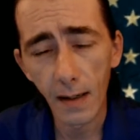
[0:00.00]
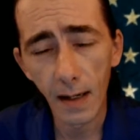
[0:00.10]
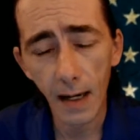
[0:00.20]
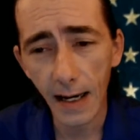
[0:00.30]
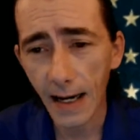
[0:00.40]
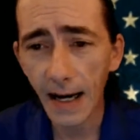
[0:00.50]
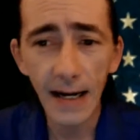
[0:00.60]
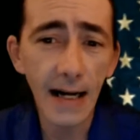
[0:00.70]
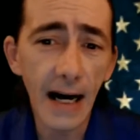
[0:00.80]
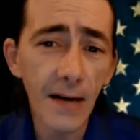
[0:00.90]

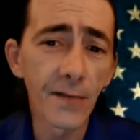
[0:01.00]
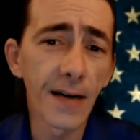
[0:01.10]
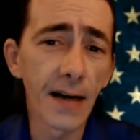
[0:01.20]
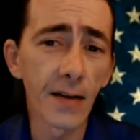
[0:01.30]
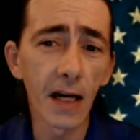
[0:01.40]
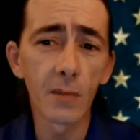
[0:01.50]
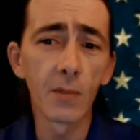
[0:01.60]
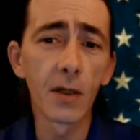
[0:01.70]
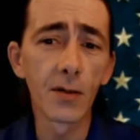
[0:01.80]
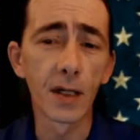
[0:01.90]
I found that
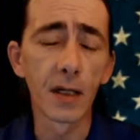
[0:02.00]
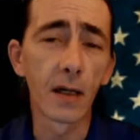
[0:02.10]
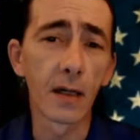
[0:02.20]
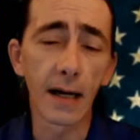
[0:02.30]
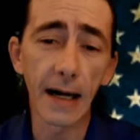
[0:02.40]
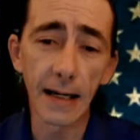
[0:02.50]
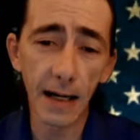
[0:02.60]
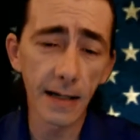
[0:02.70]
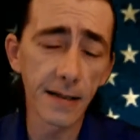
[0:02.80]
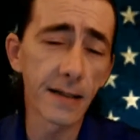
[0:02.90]
amusing.
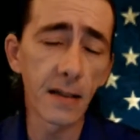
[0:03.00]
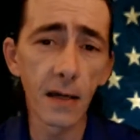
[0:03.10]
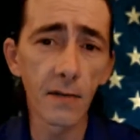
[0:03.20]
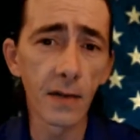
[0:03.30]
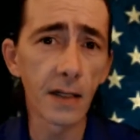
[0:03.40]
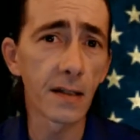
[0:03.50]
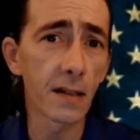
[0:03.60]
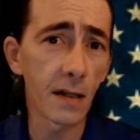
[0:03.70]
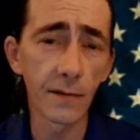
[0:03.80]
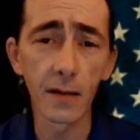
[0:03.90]
I had saved this
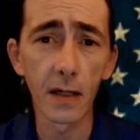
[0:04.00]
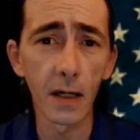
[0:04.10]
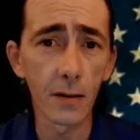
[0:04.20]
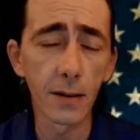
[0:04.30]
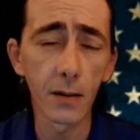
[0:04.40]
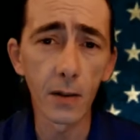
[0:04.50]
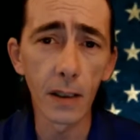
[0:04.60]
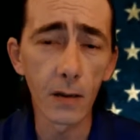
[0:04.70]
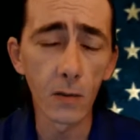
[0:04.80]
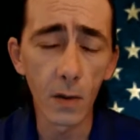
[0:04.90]
stuff a day or two
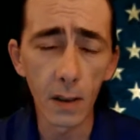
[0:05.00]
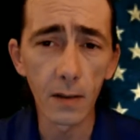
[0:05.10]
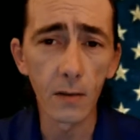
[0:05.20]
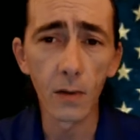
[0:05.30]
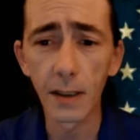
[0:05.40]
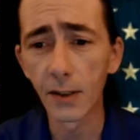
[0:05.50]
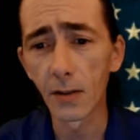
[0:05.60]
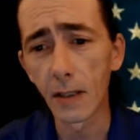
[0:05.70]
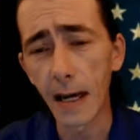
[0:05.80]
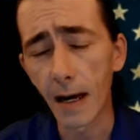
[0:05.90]
ago when it
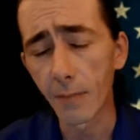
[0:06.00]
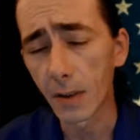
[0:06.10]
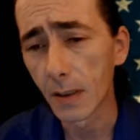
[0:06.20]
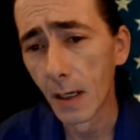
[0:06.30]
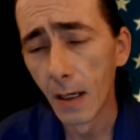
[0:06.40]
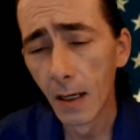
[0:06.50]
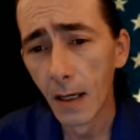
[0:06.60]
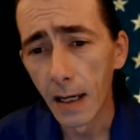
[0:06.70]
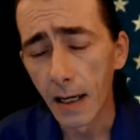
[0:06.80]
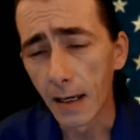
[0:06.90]
originally happened,
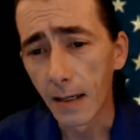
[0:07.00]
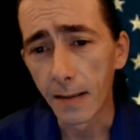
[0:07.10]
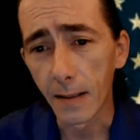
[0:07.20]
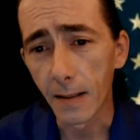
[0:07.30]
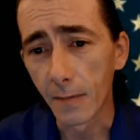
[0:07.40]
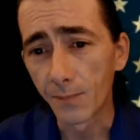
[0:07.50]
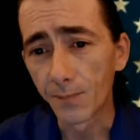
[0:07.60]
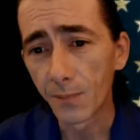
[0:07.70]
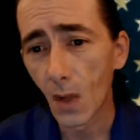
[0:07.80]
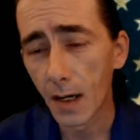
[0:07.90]
and
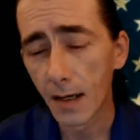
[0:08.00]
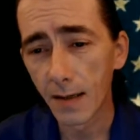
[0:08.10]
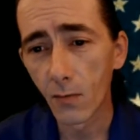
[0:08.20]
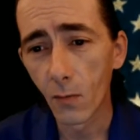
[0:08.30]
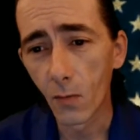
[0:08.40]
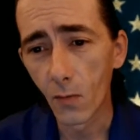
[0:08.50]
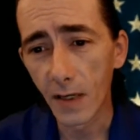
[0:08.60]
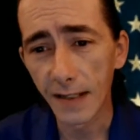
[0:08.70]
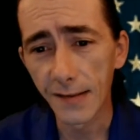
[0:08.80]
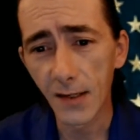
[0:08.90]
when
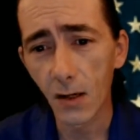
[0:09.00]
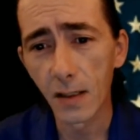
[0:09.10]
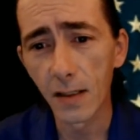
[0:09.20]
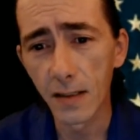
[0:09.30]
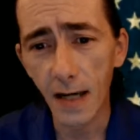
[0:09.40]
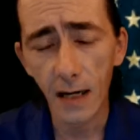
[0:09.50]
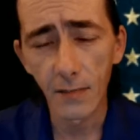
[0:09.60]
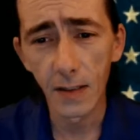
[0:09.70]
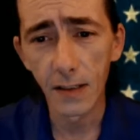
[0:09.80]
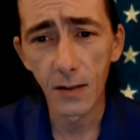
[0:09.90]
I started to dive
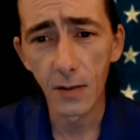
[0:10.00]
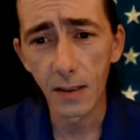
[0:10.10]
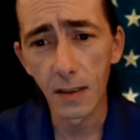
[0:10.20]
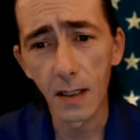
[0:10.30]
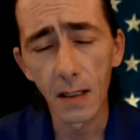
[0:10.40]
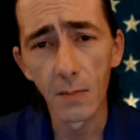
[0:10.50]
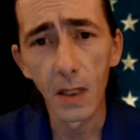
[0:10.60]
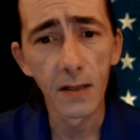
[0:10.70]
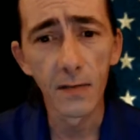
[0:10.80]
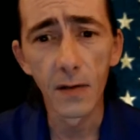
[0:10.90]
into it today to
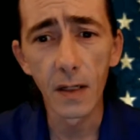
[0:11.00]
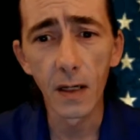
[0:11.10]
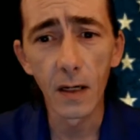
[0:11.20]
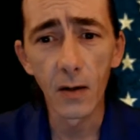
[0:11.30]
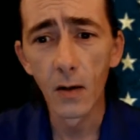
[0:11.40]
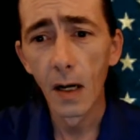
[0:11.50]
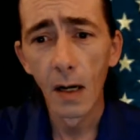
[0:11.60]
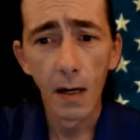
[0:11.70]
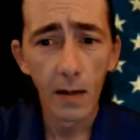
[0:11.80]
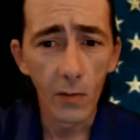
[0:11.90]
make the video,
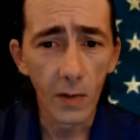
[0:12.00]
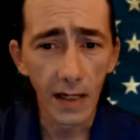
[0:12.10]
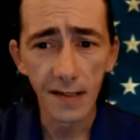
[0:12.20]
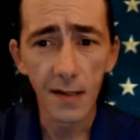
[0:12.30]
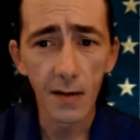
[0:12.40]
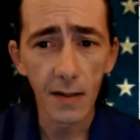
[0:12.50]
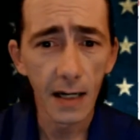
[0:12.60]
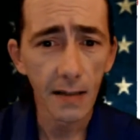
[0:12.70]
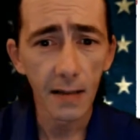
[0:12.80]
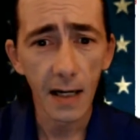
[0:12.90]
when I saw
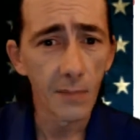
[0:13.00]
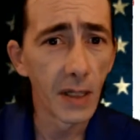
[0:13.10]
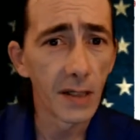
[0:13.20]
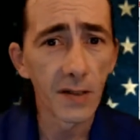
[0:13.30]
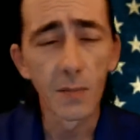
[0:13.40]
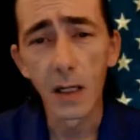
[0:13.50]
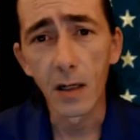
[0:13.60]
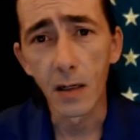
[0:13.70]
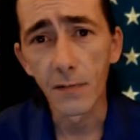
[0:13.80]
that pissed me off.